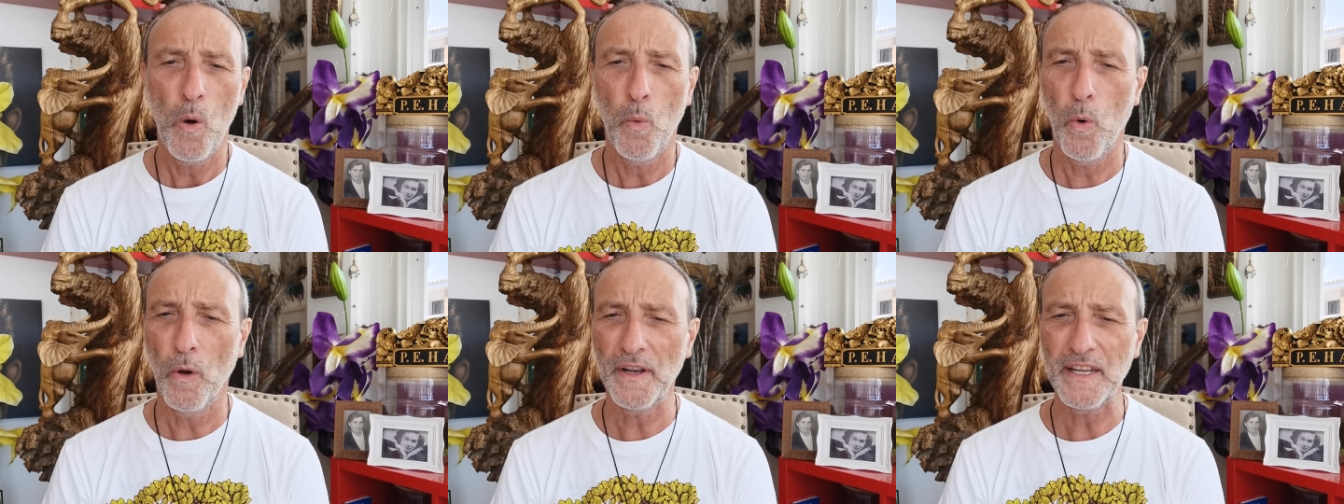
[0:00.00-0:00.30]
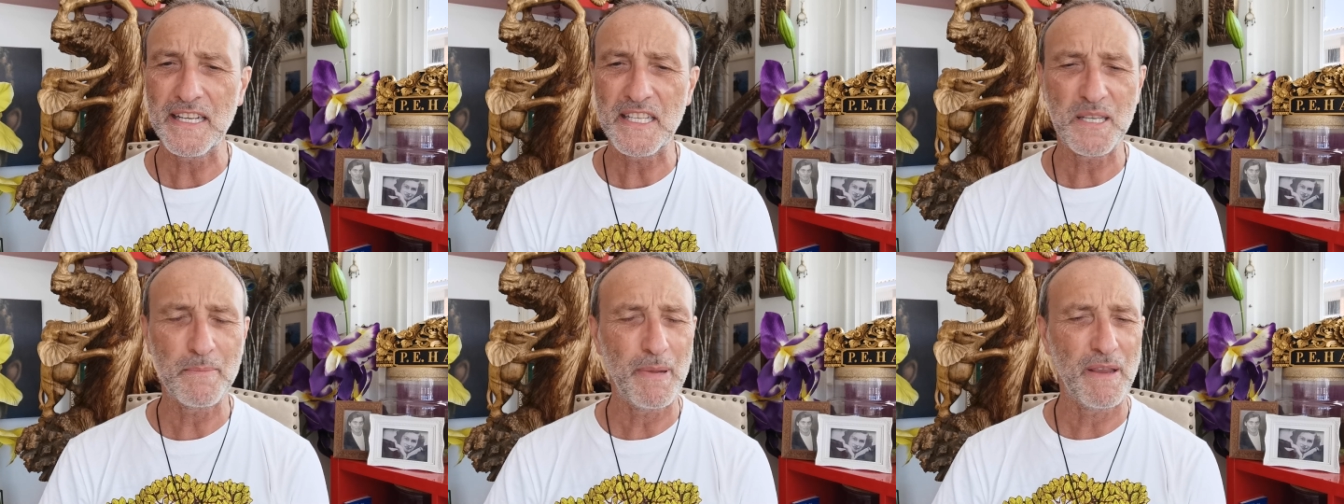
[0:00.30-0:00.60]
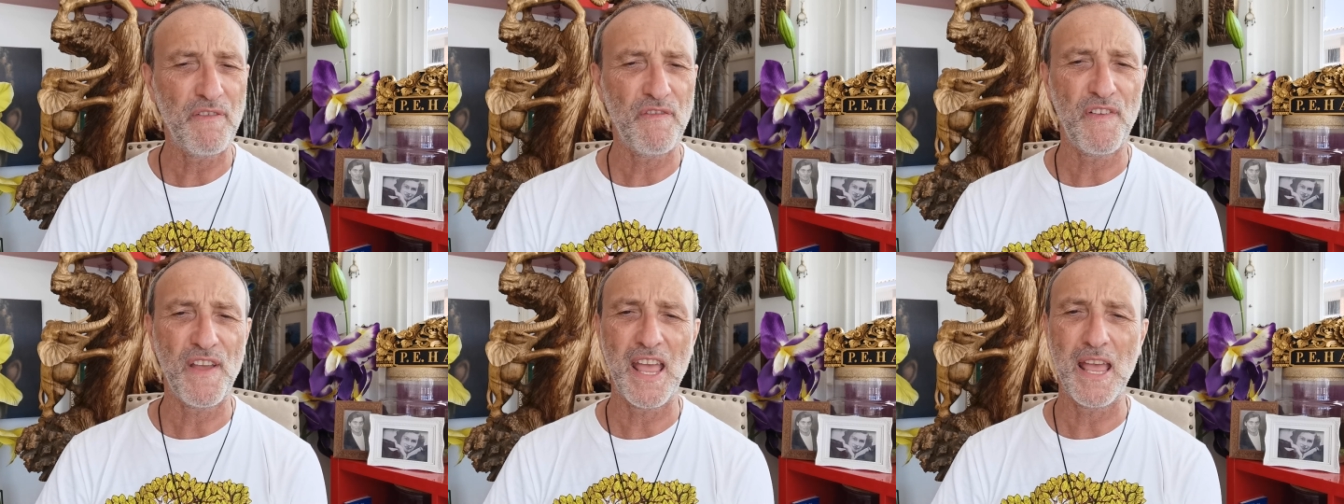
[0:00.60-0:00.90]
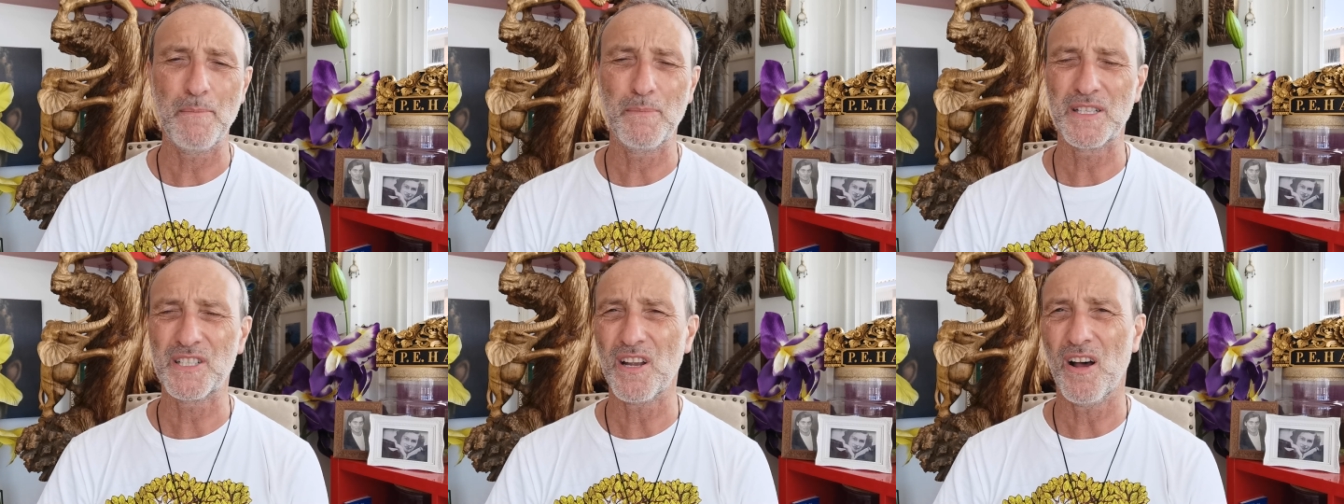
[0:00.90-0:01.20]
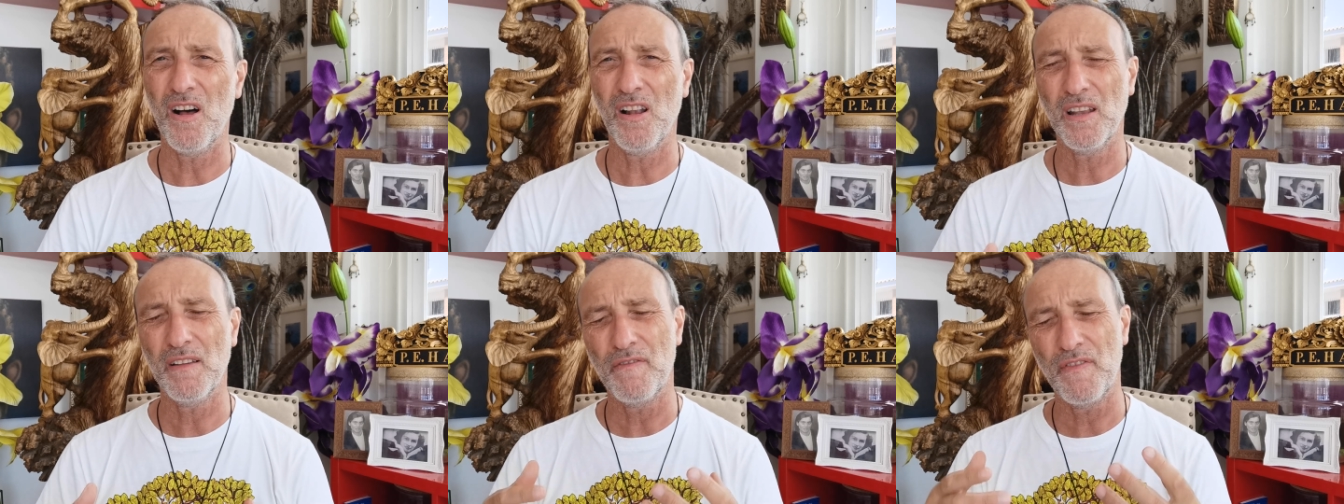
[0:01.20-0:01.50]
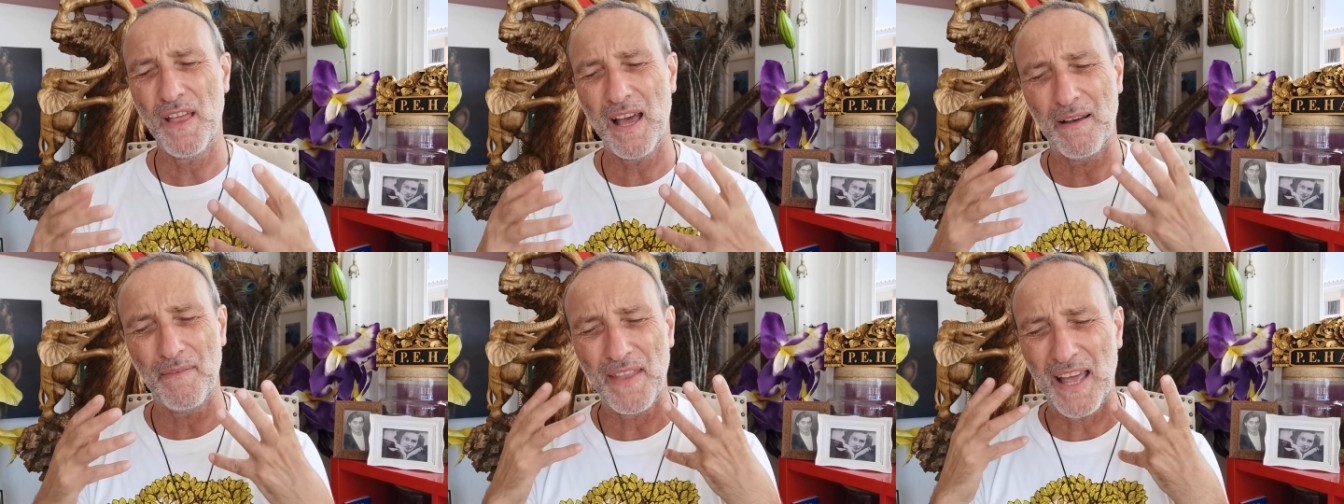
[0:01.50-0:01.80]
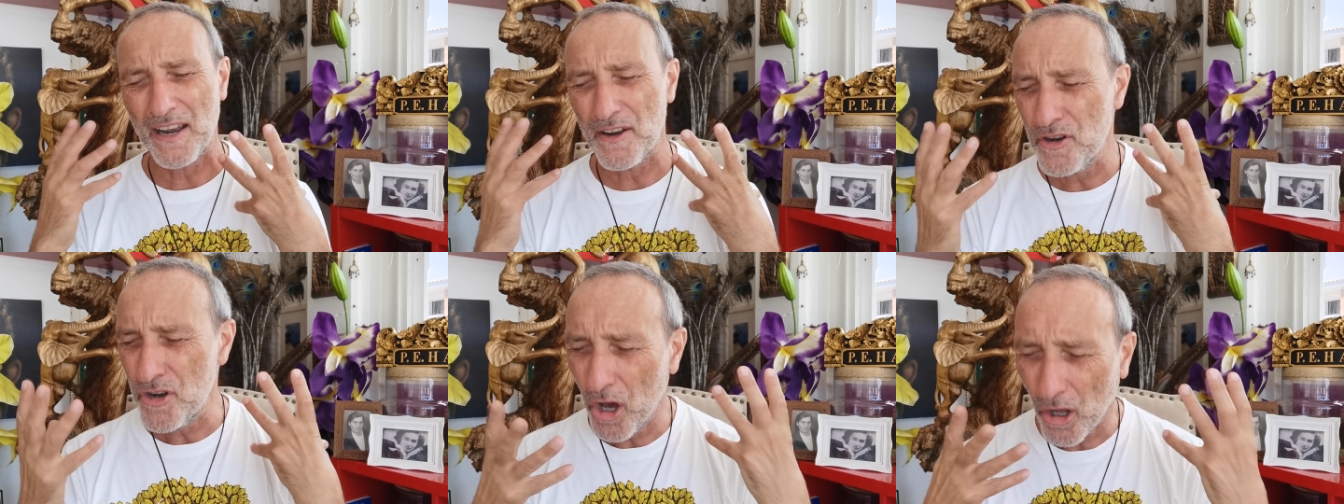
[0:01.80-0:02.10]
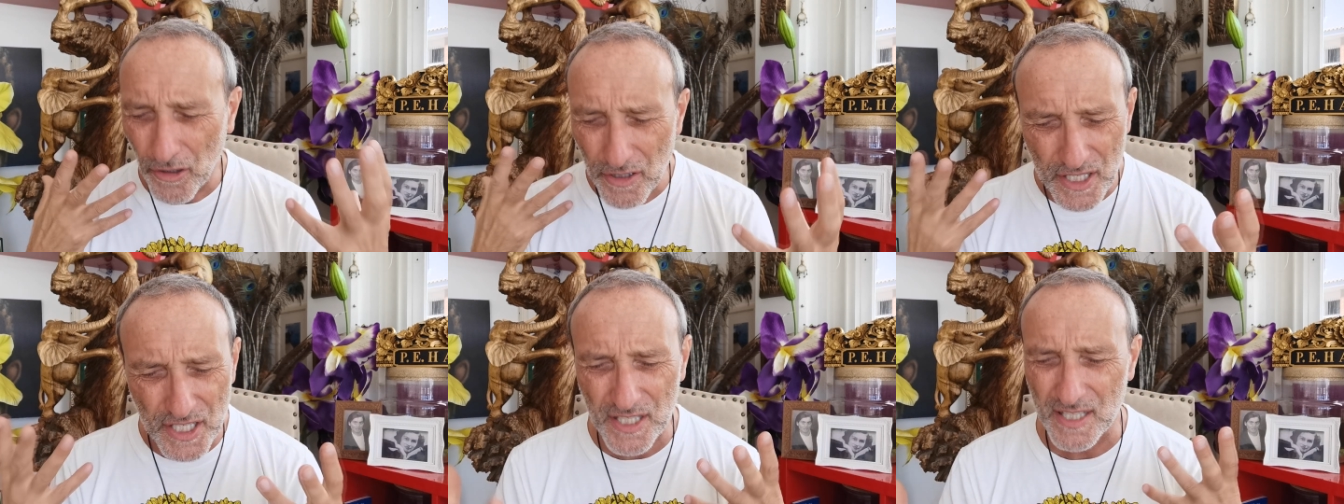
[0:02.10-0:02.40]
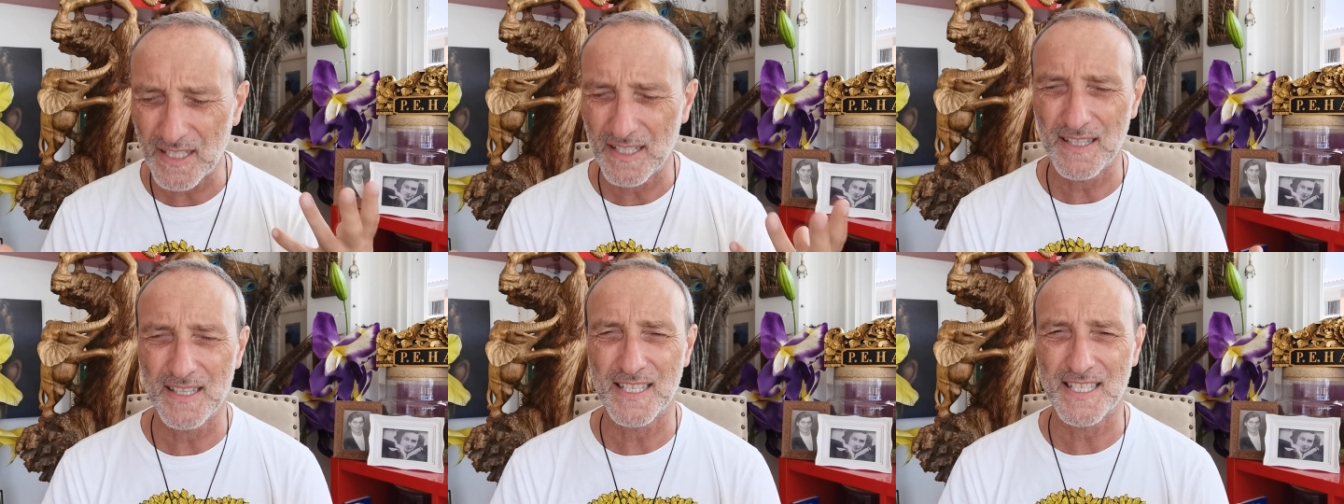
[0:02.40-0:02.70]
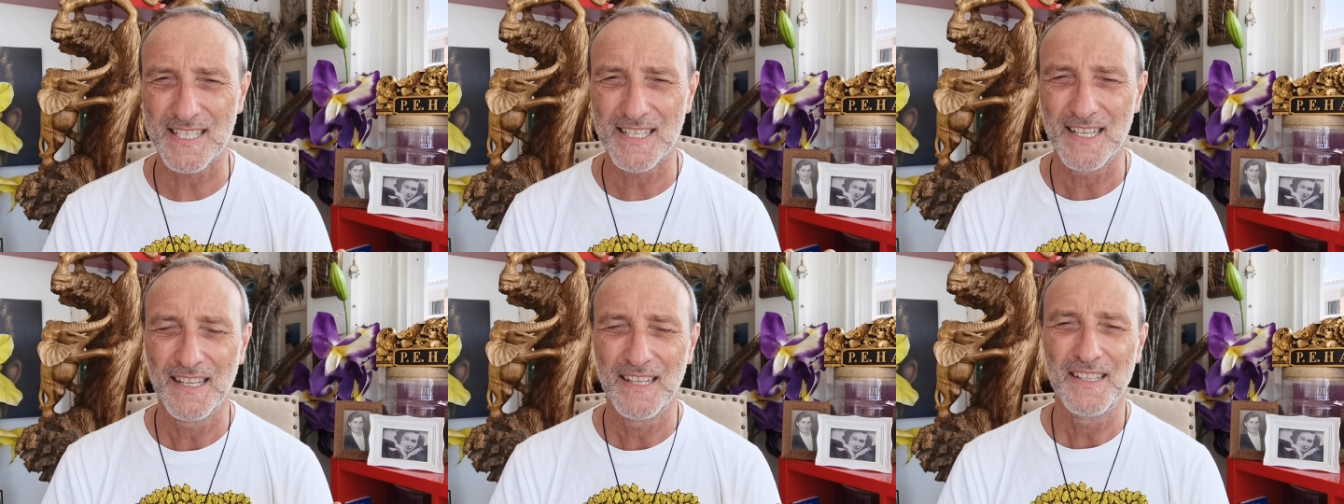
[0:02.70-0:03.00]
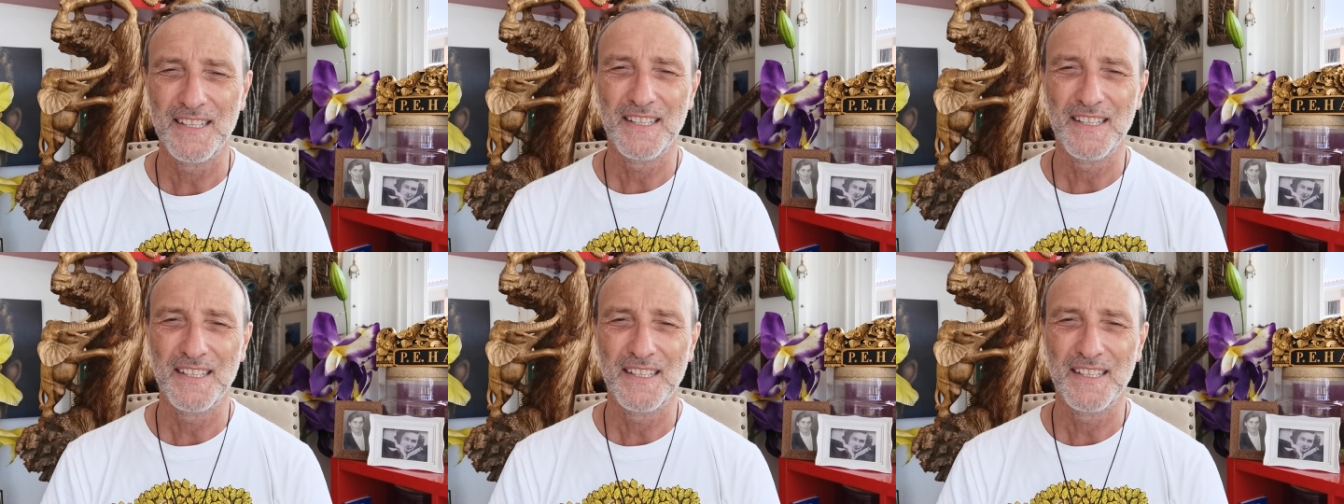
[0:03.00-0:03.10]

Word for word: wanting to be famous, all of that, that nonsense.